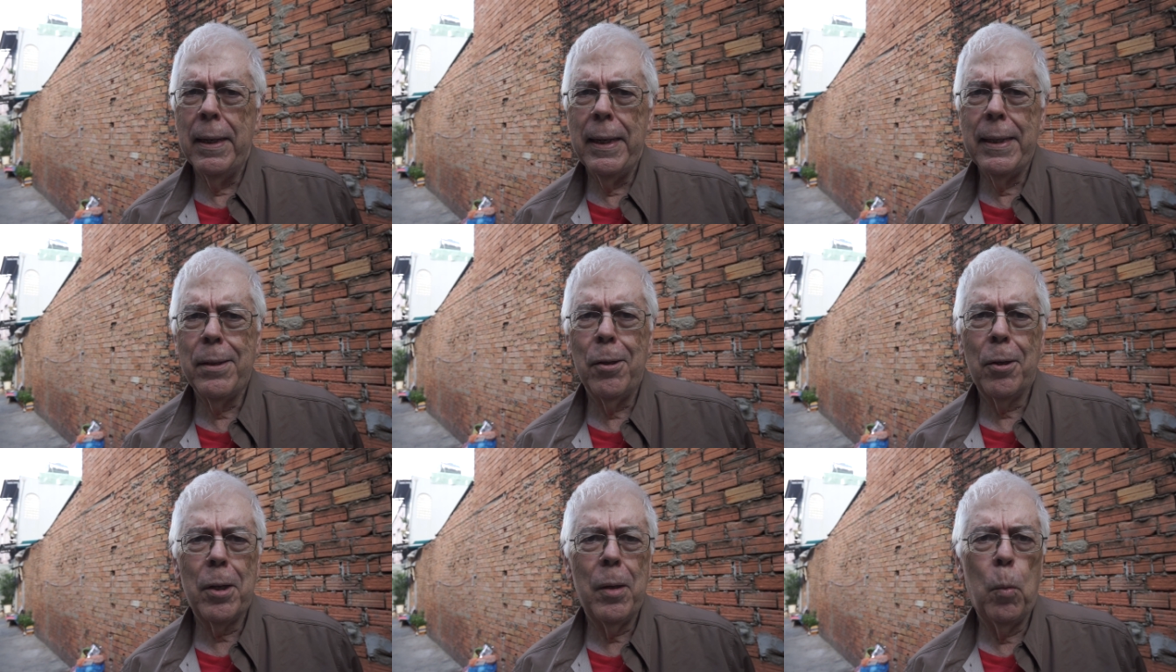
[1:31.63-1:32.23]
It
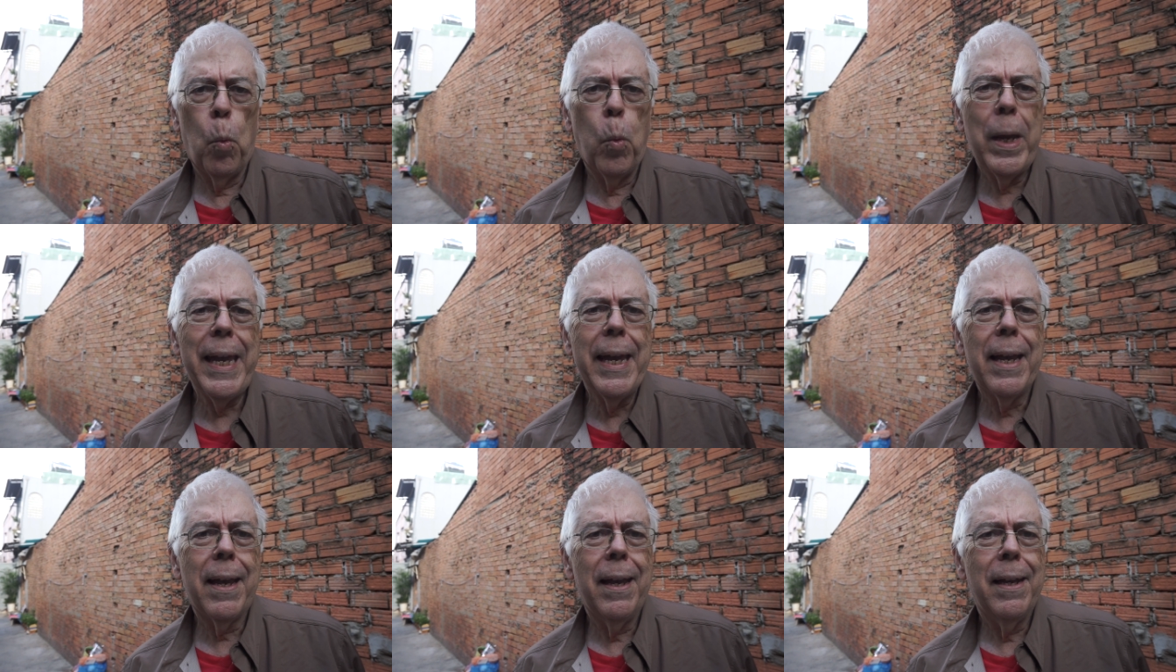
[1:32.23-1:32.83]
took a
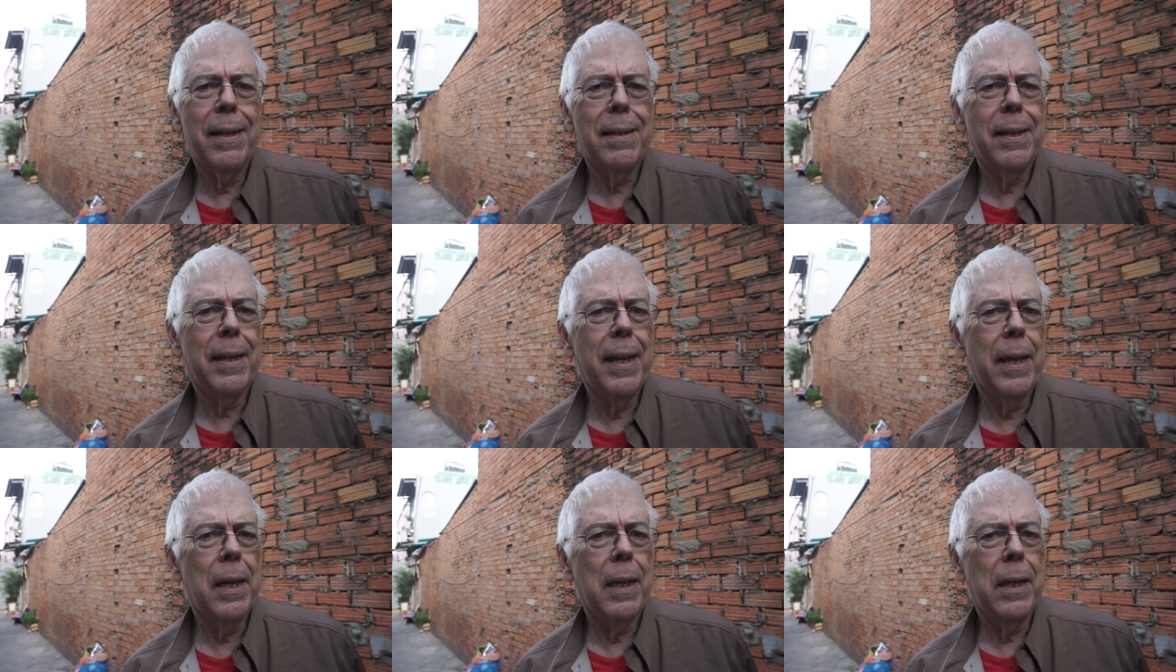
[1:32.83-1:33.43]
week to
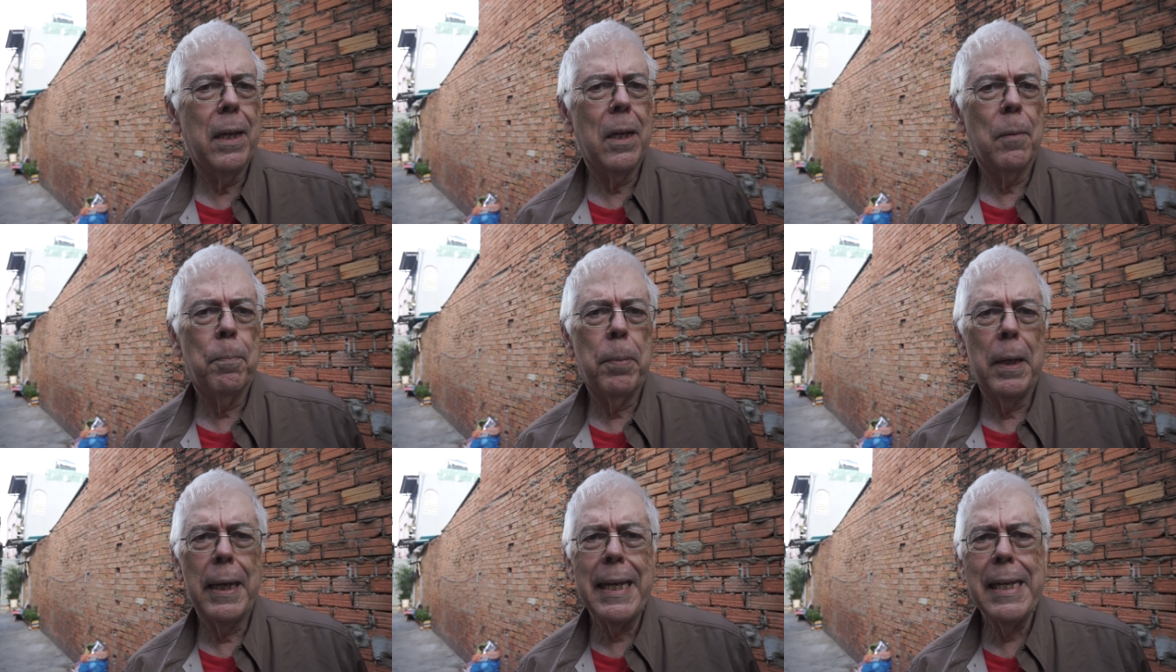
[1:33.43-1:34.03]
get a little
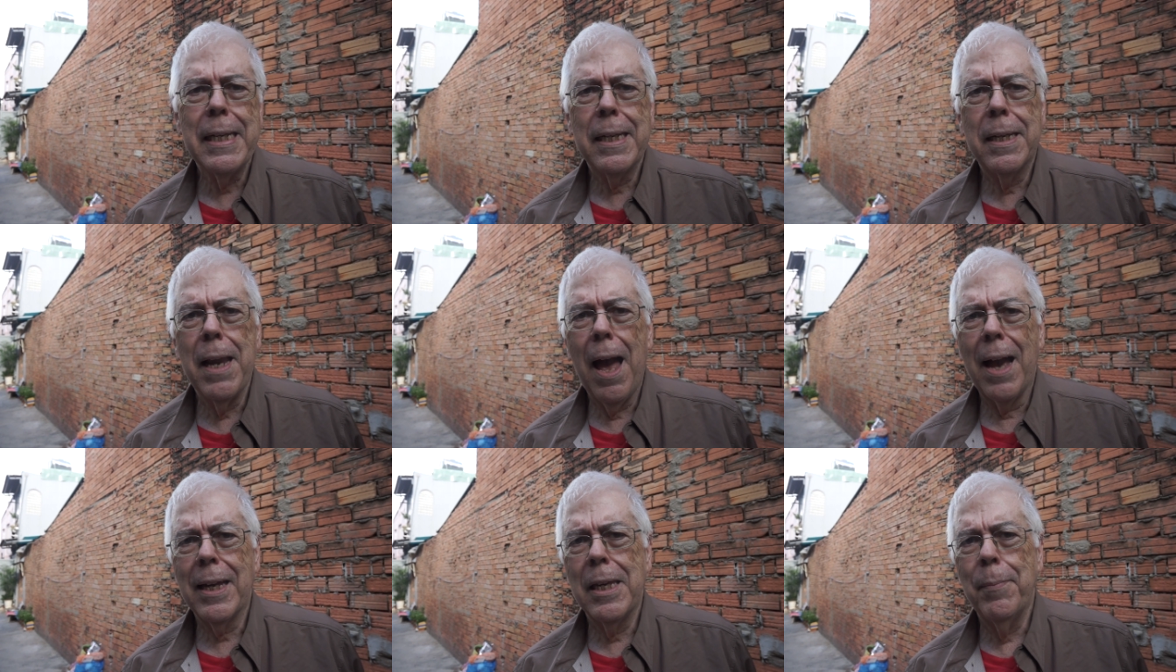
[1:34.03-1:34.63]
police
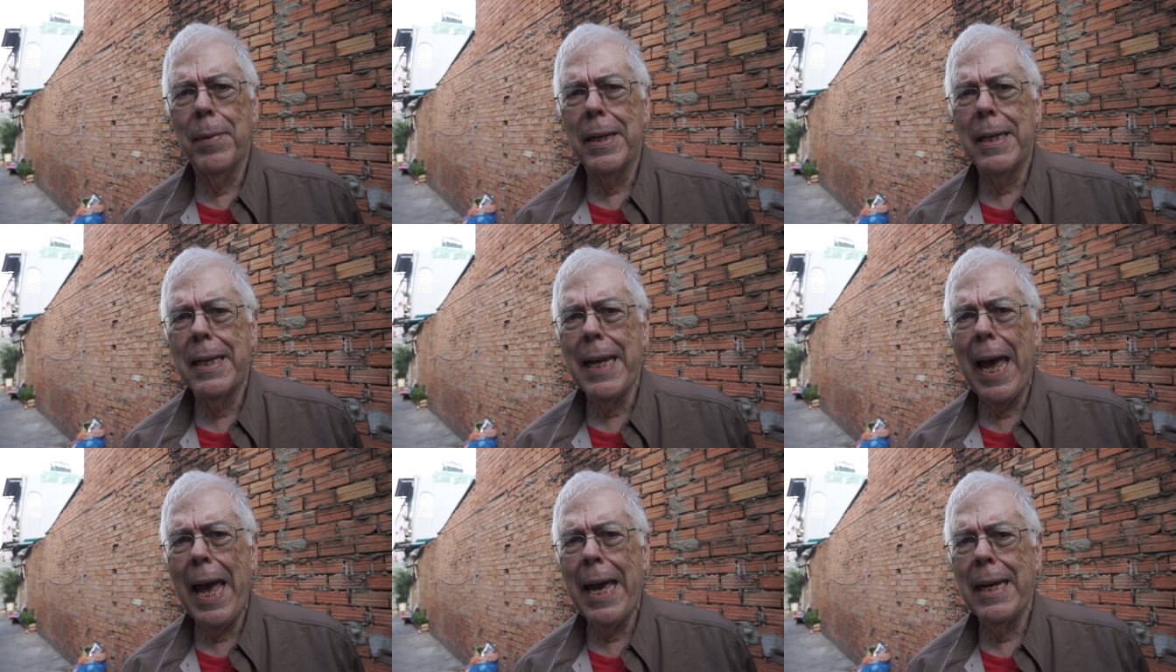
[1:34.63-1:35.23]
document
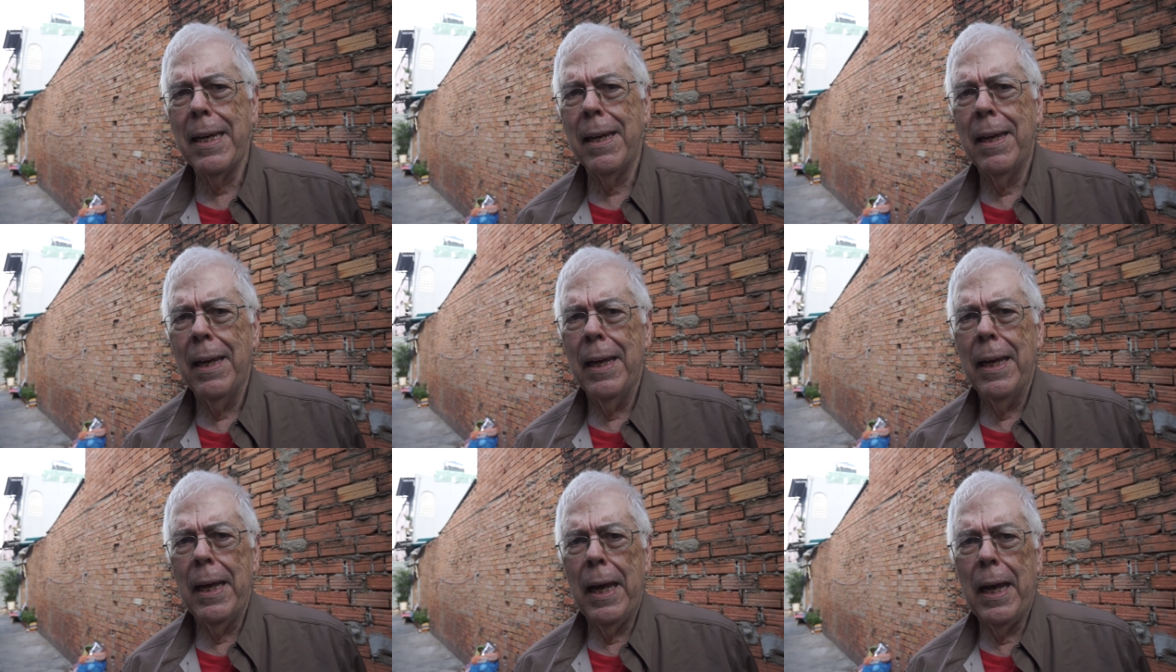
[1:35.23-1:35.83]
signed
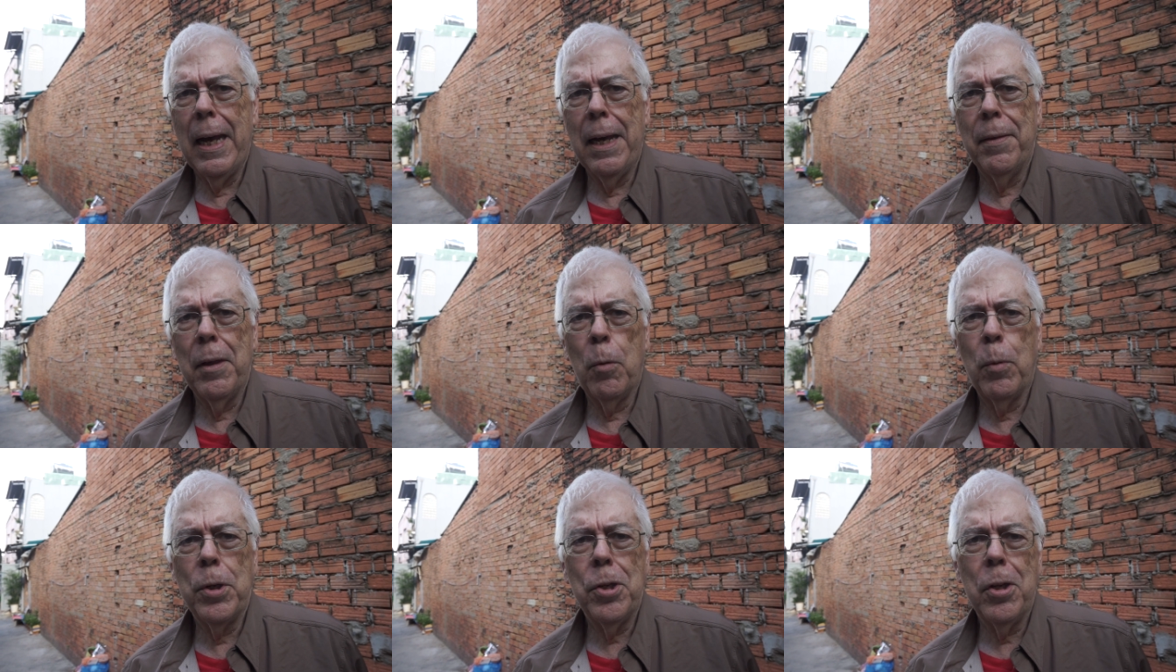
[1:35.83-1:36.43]

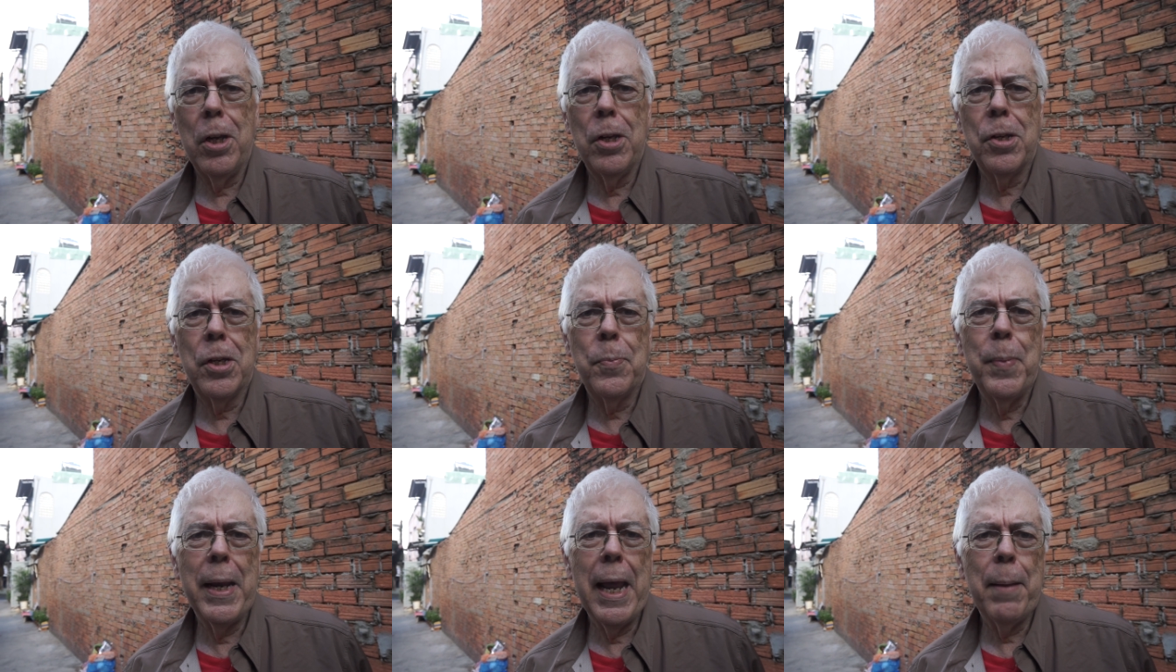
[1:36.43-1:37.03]
that we should have
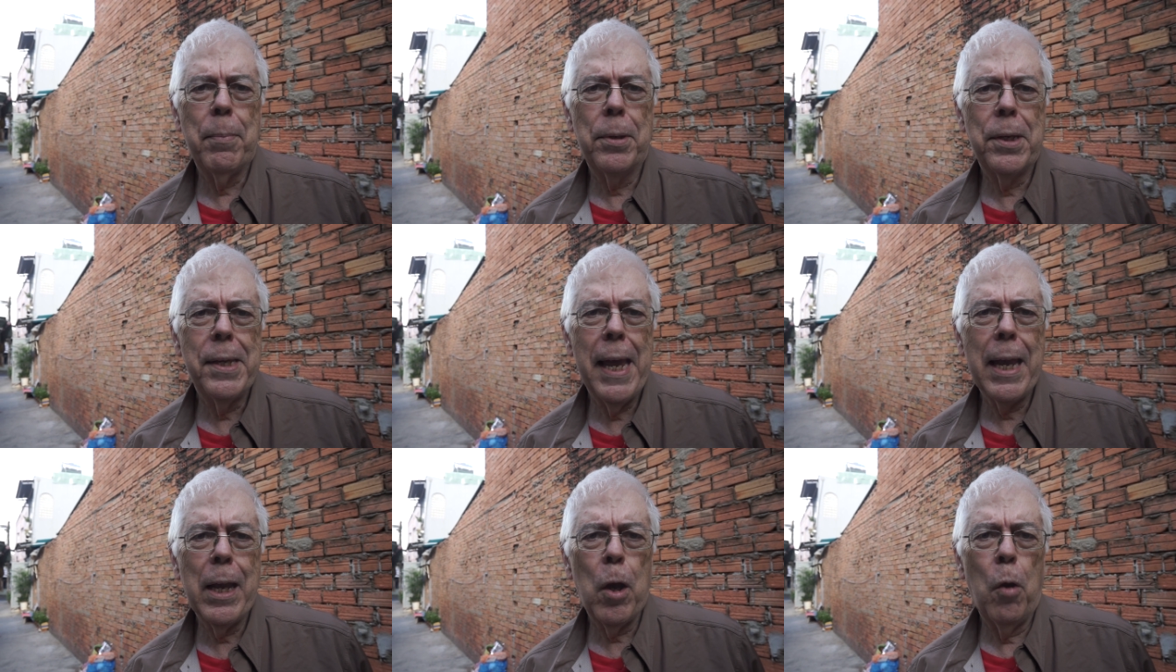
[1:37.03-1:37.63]
just been able to
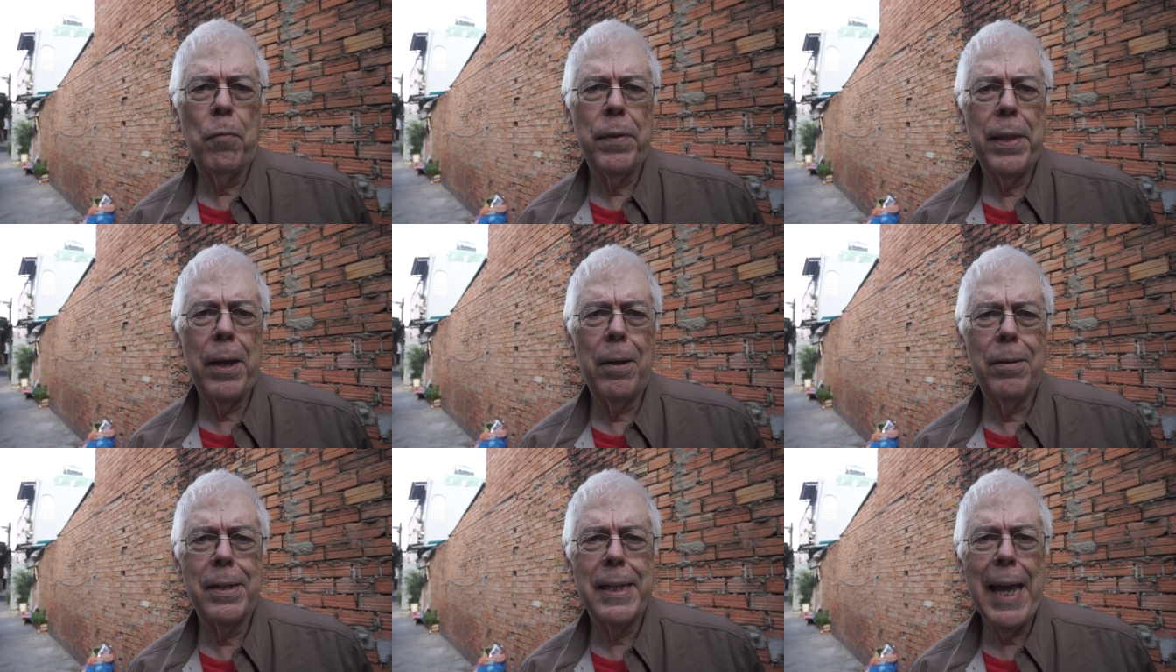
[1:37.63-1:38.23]
take over
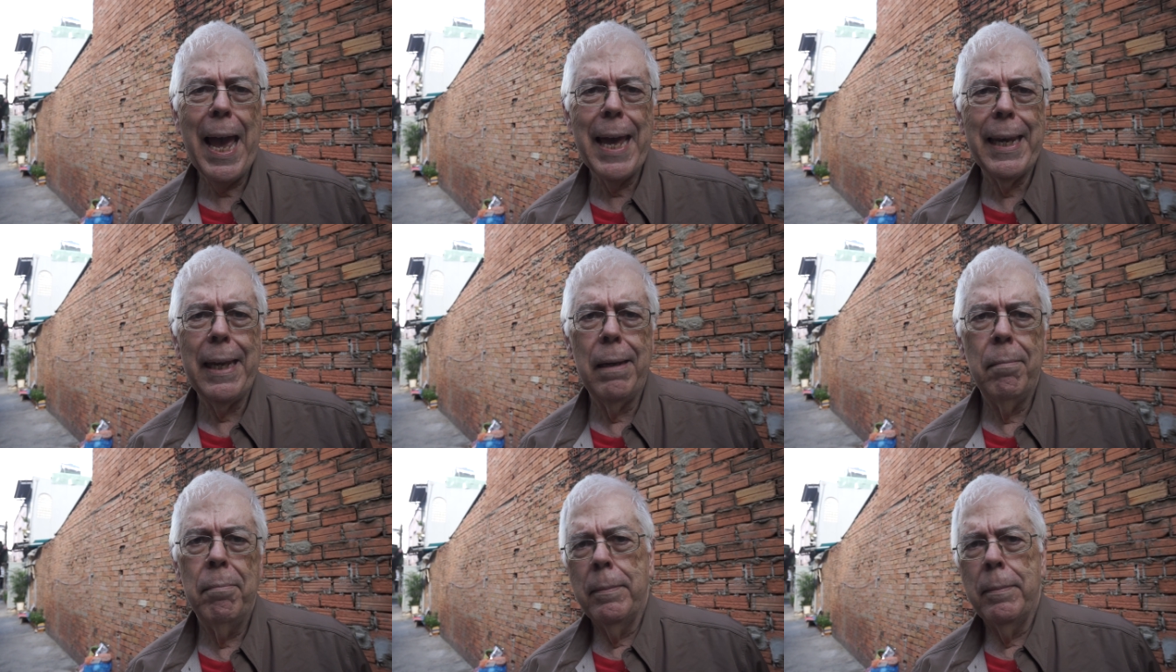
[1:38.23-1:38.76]
there and sign it.